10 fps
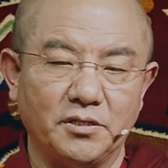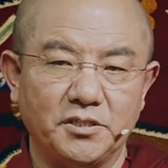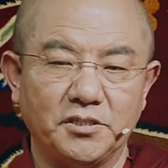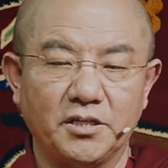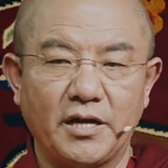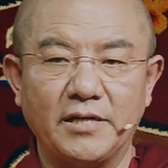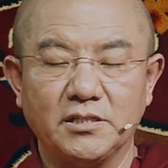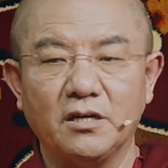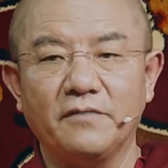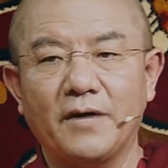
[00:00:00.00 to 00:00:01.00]
And then
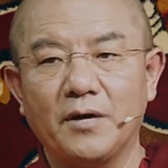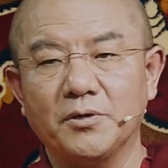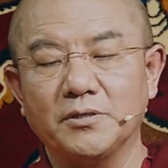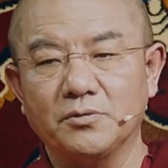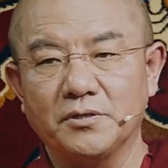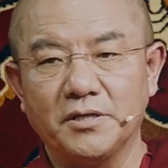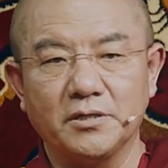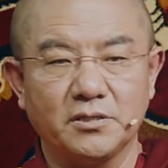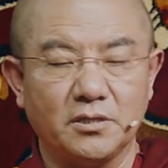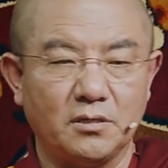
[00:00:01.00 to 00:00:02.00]
around time
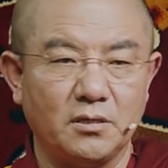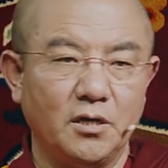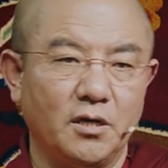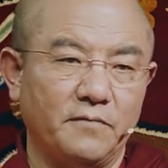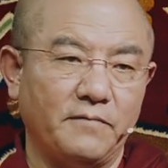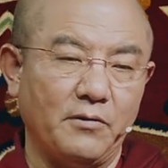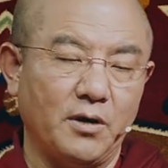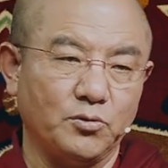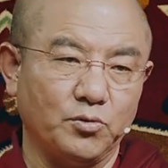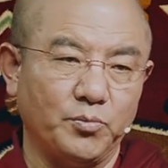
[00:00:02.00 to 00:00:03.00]
that
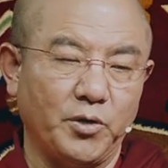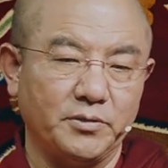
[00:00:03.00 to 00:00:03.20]
he,